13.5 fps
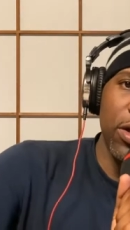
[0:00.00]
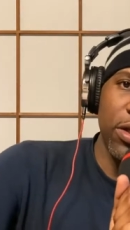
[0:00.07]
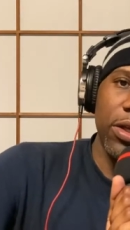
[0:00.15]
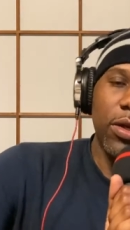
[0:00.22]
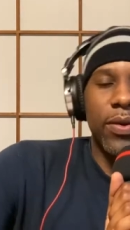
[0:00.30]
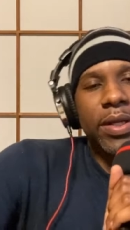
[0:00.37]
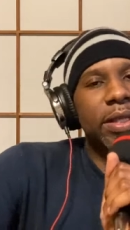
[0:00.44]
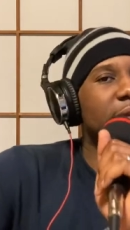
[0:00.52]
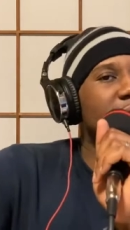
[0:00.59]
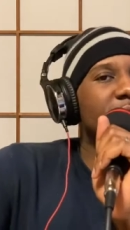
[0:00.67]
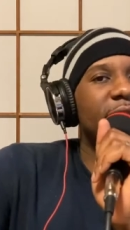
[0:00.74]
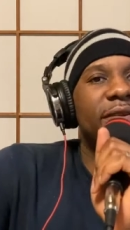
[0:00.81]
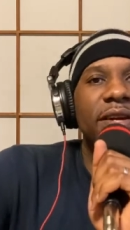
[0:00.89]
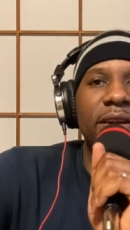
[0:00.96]
in
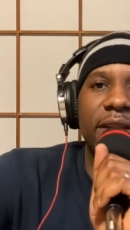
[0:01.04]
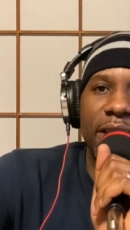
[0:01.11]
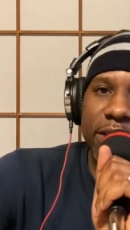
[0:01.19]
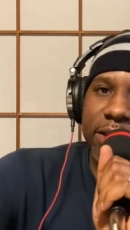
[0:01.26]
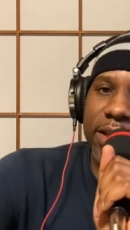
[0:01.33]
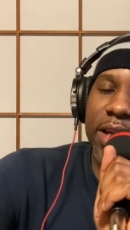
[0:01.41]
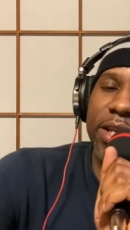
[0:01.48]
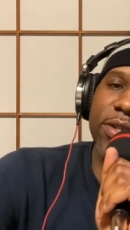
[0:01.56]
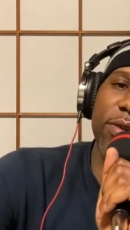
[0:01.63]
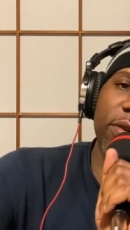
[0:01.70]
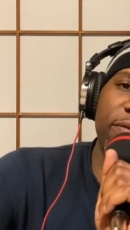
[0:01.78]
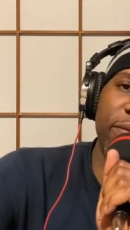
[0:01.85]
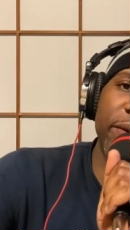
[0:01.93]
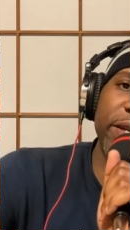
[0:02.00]
giving educational
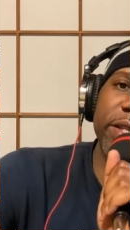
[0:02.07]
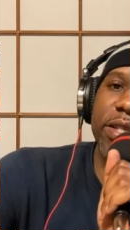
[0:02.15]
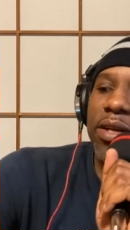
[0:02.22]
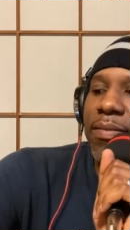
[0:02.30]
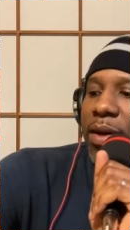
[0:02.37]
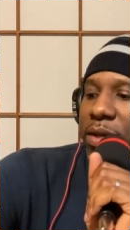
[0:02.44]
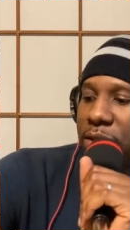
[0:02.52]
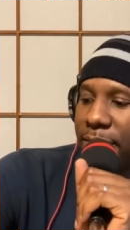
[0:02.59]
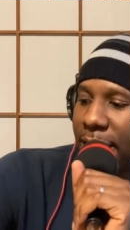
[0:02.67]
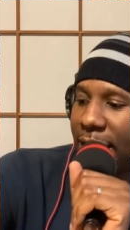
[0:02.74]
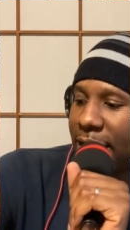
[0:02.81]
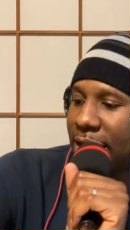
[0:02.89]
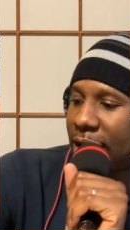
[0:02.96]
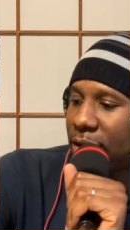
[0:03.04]
information about
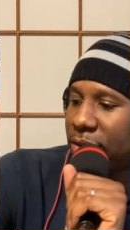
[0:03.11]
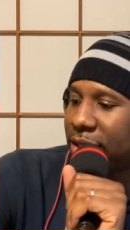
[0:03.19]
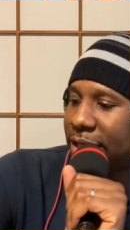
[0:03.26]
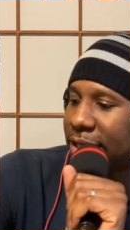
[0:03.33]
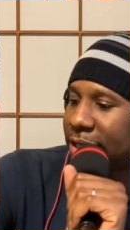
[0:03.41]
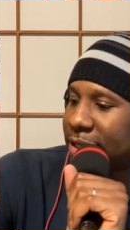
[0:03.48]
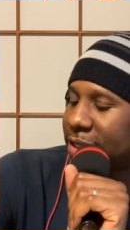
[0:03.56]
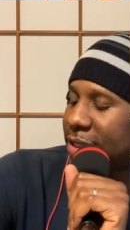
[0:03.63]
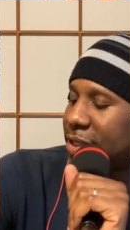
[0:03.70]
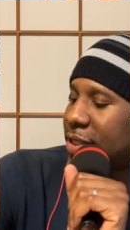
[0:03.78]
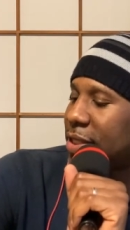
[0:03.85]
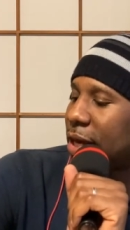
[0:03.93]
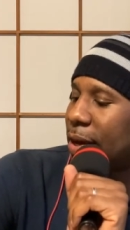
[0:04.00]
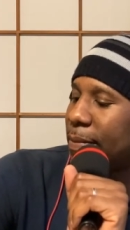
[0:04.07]
Japan. Now,
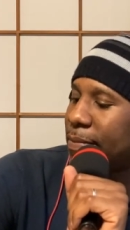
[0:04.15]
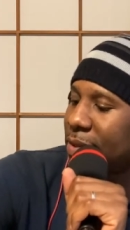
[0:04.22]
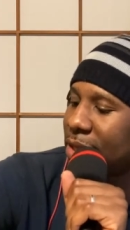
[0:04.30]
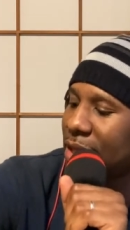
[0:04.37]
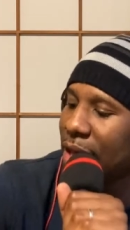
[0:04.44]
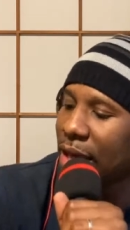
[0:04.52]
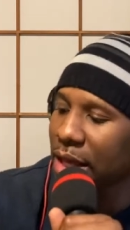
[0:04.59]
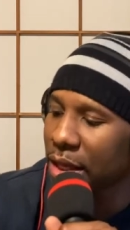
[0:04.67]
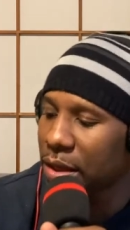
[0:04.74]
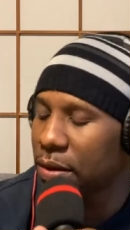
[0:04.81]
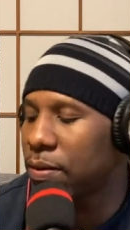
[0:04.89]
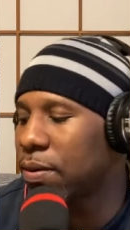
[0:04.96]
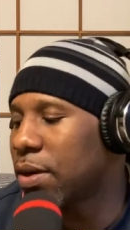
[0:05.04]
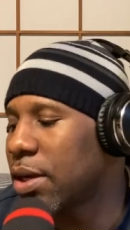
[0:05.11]
this, I'm not
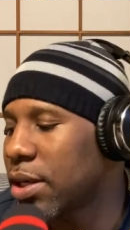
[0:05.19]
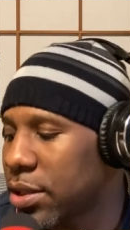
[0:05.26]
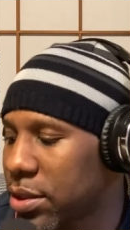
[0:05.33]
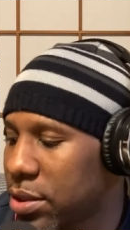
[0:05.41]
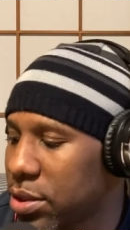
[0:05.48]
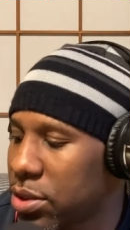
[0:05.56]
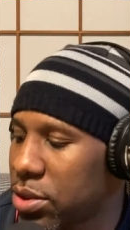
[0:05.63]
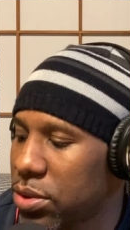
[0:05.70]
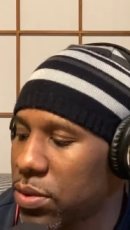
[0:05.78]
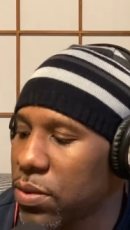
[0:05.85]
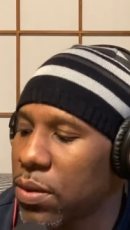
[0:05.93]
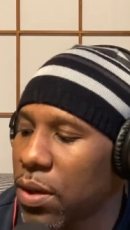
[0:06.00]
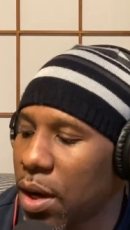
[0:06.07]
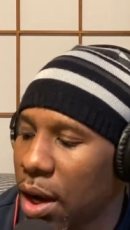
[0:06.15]
quite
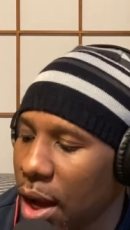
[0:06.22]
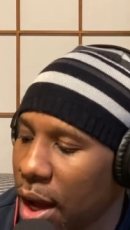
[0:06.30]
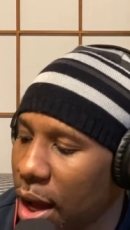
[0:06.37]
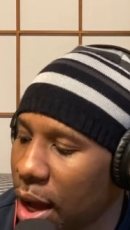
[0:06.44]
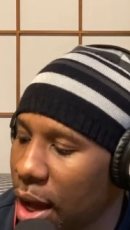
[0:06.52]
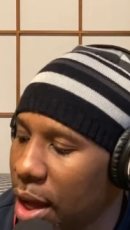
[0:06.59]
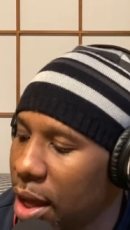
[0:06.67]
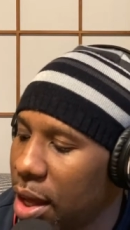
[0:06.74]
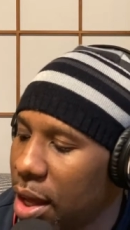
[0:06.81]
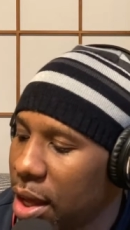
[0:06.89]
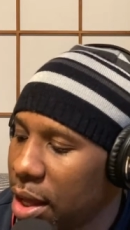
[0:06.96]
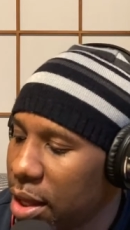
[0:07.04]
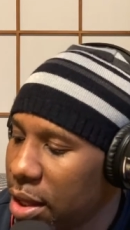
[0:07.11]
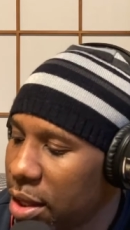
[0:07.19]
sure
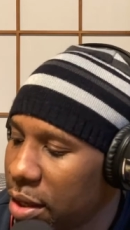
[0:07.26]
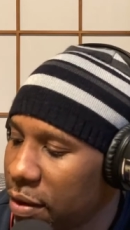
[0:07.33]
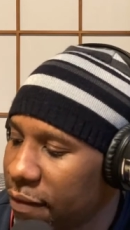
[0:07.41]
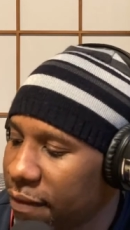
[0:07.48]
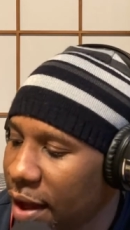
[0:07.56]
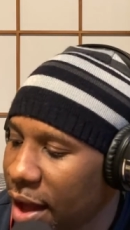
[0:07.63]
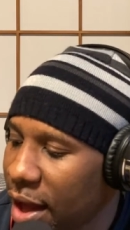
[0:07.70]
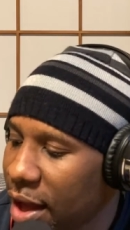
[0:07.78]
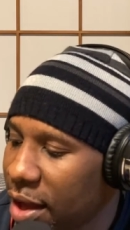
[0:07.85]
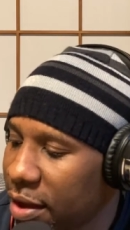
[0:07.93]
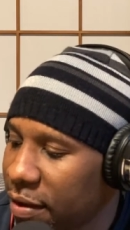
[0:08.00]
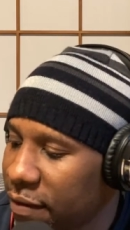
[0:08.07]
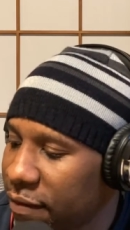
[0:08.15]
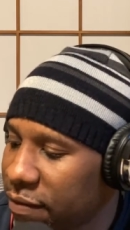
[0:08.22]
if I
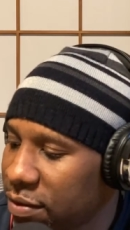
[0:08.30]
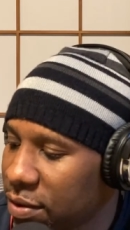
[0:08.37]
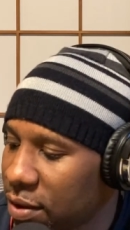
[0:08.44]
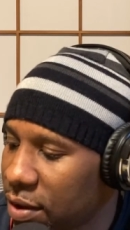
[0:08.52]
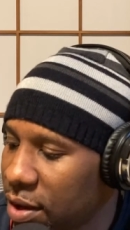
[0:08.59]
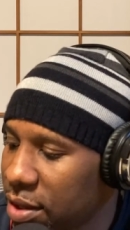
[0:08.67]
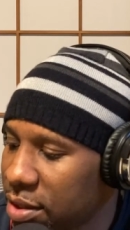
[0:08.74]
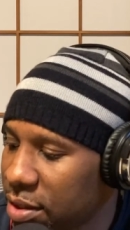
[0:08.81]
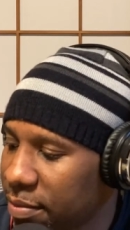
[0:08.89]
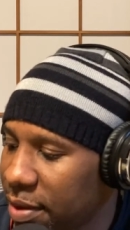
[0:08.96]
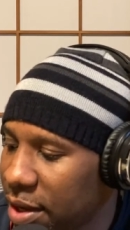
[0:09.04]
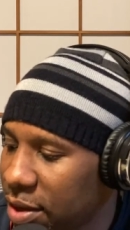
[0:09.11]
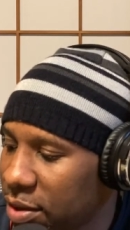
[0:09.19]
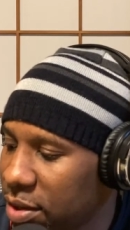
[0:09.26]
have talked
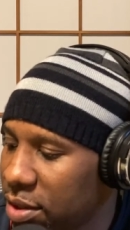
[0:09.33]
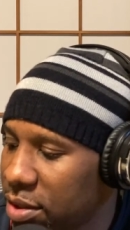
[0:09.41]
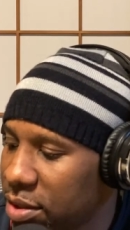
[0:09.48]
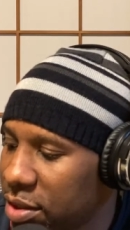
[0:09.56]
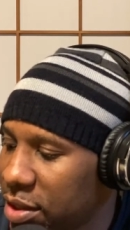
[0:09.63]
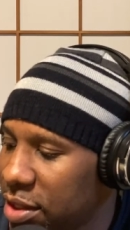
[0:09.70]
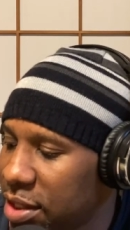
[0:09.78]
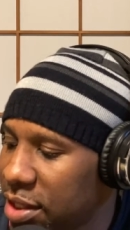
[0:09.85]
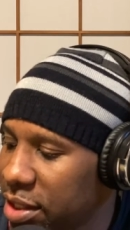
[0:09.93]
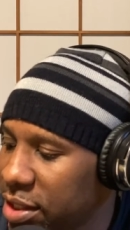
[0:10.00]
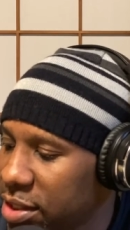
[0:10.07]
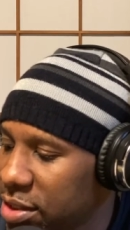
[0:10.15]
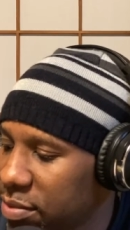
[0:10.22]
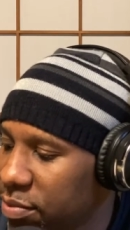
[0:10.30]
about
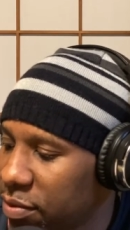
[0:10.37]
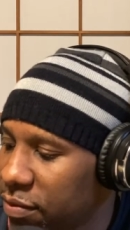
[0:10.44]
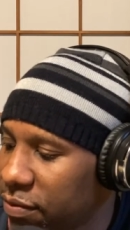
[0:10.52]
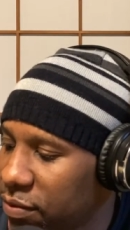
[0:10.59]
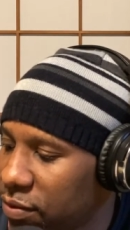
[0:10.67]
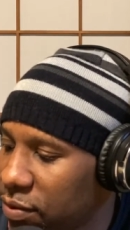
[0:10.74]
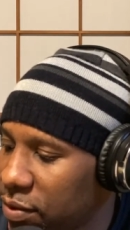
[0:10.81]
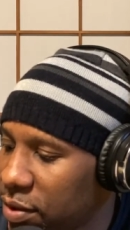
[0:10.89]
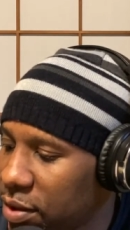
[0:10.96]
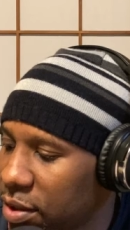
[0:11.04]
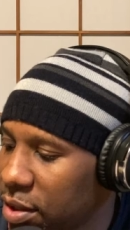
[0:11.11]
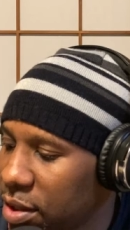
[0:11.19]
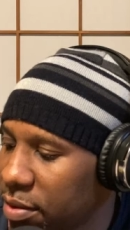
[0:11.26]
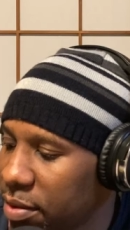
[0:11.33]
this
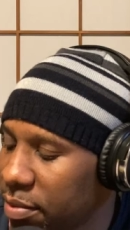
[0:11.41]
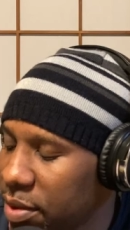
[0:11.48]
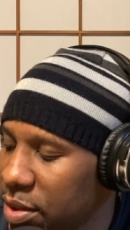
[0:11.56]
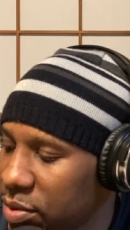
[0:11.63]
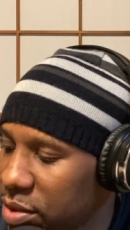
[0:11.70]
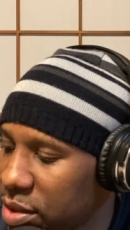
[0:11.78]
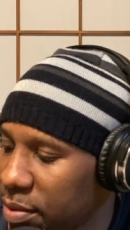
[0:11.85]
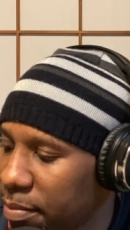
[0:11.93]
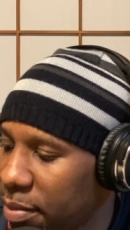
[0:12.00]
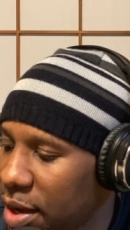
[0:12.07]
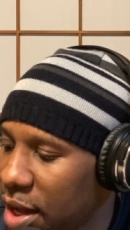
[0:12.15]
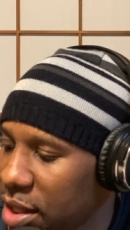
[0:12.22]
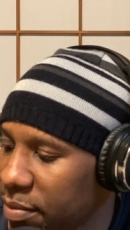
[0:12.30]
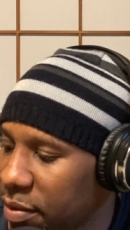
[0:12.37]
before. Let me go to the
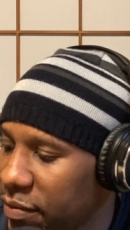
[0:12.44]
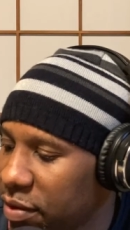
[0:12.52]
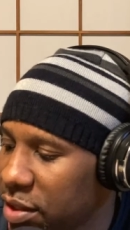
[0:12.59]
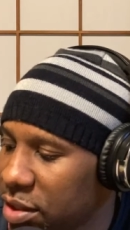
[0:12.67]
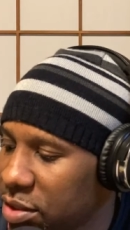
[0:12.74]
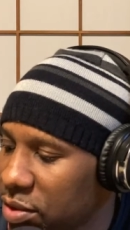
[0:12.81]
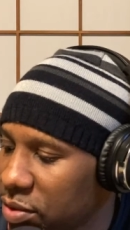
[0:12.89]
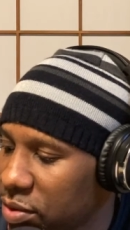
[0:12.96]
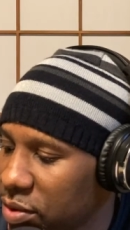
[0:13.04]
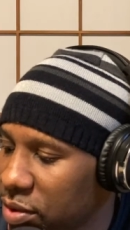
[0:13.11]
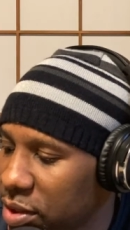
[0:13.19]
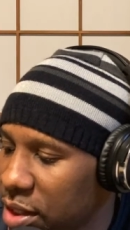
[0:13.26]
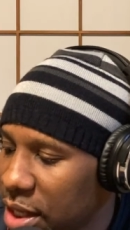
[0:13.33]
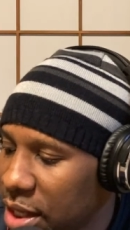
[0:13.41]
bottom of the list. Hold on